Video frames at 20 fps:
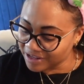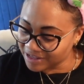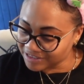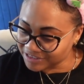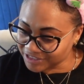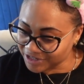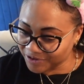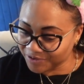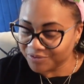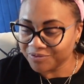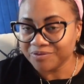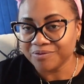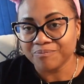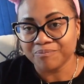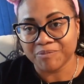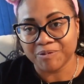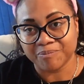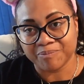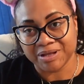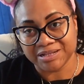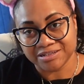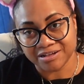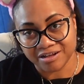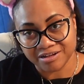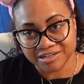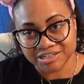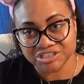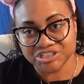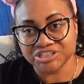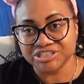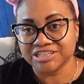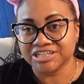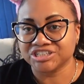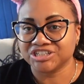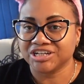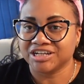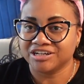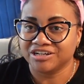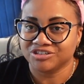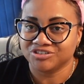so but my daughter, she said
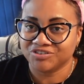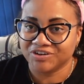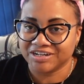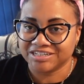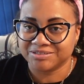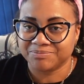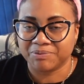she had a dress.